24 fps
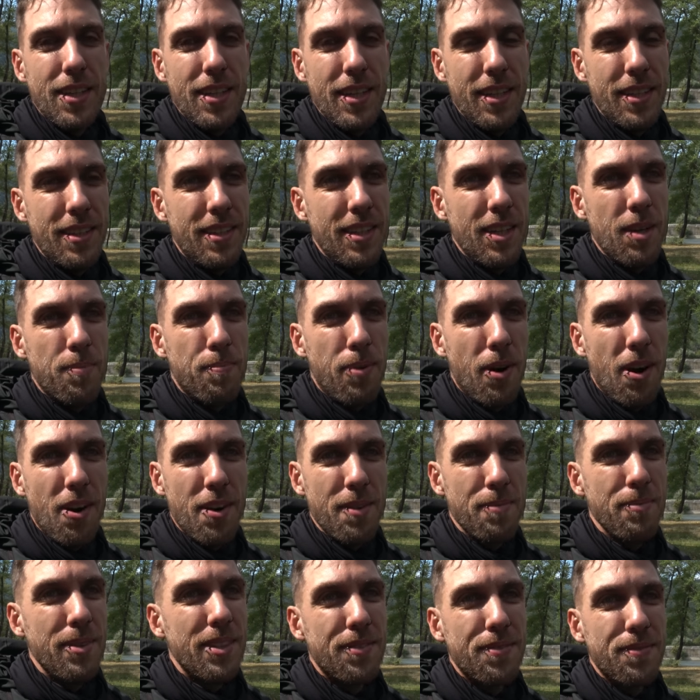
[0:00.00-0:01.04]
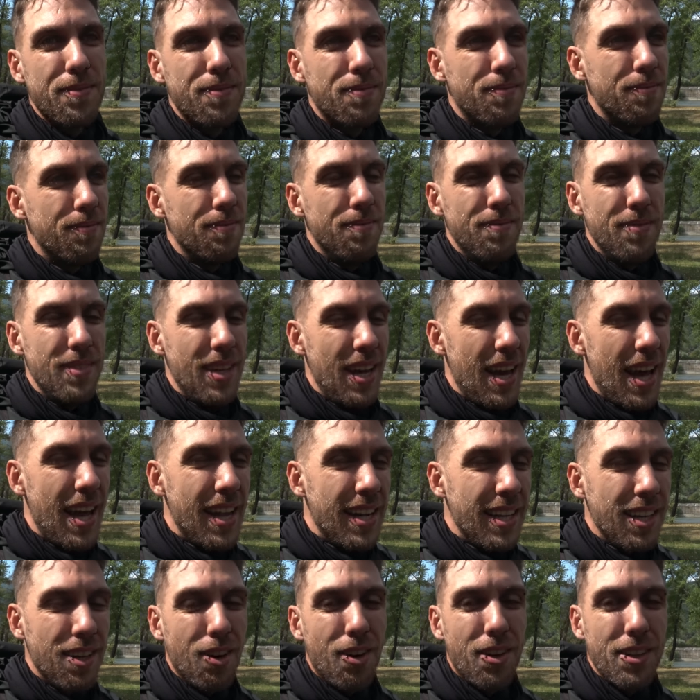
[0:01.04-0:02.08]
in the apartment
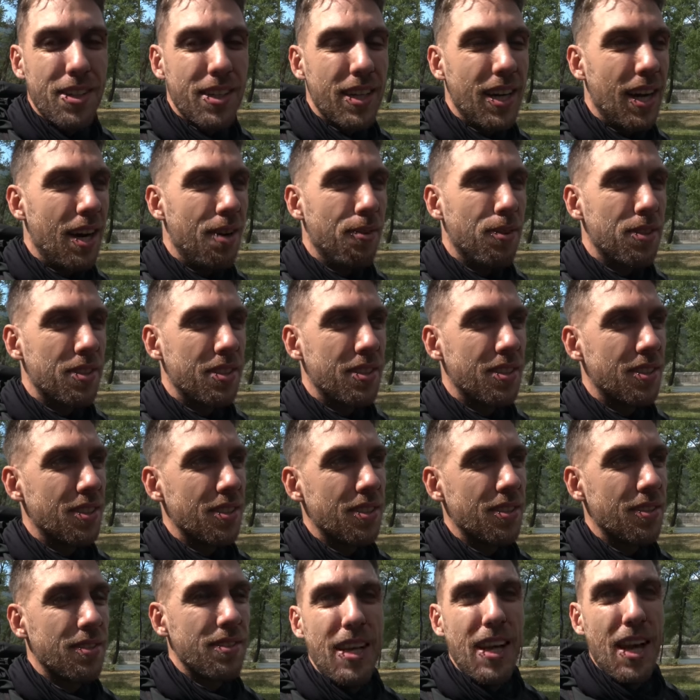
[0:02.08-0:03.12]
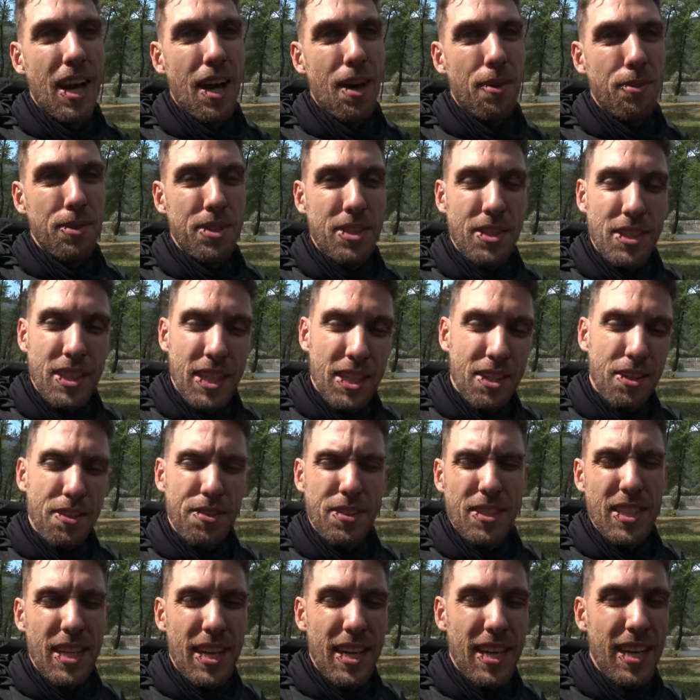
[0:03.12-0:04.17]
any longer I was just I was sick of
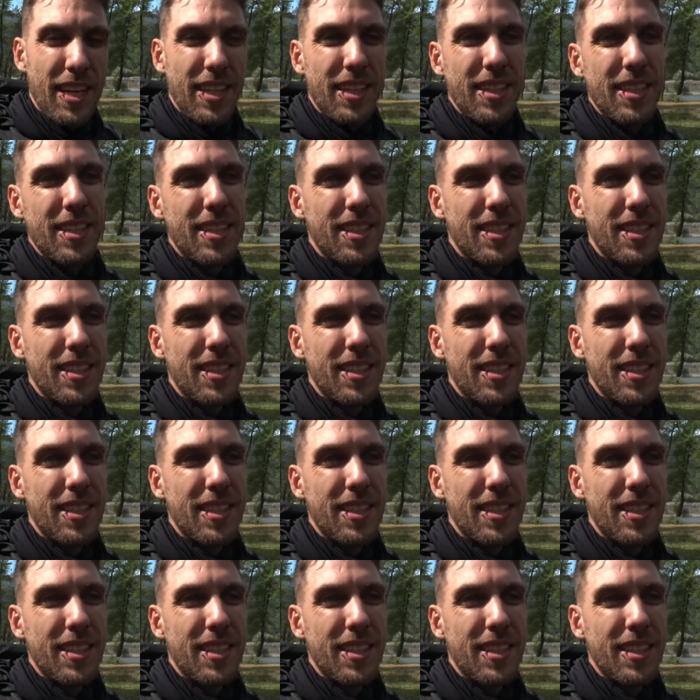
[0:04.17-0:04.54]
staying